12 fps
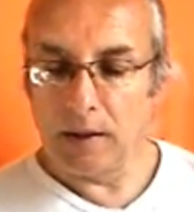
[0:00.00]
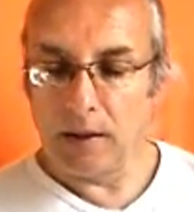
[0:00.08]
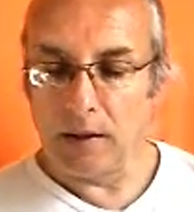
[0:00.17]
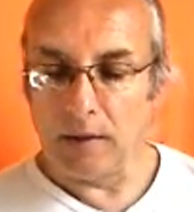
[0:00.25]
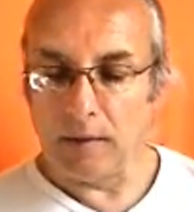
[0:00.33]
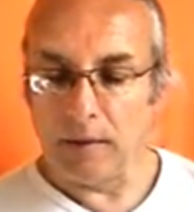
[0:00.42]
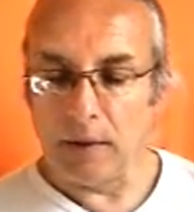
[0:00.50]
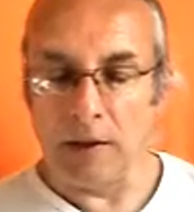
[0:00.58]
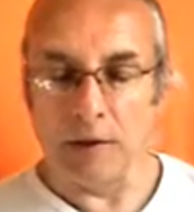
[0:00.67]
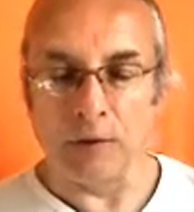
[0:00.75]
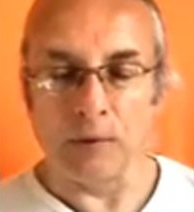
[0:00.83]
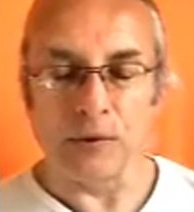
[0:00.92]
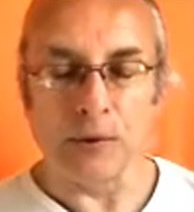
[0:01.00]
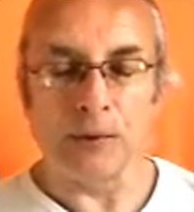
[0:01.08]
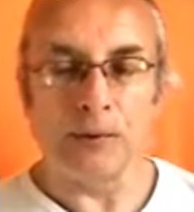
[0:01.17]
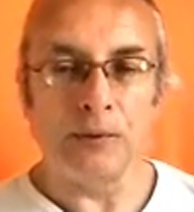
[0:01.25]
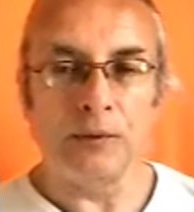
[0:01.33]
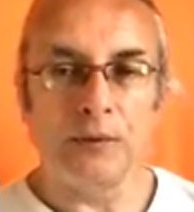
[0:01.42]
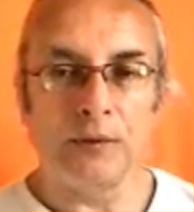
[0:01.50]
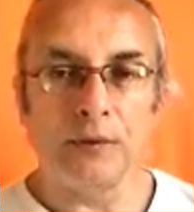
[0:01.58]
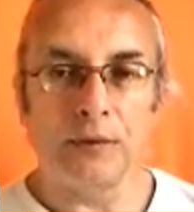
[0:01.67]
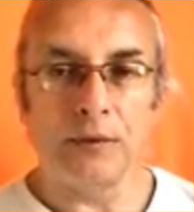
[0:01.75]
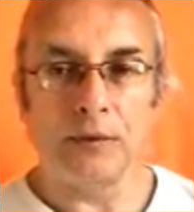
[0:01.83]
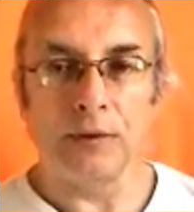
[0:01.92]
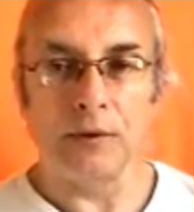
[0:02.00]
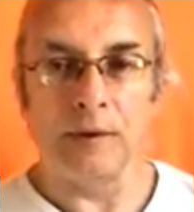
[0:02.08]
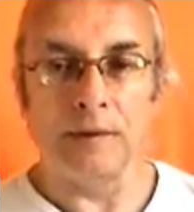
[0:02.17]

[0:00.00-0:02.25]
he grows old, he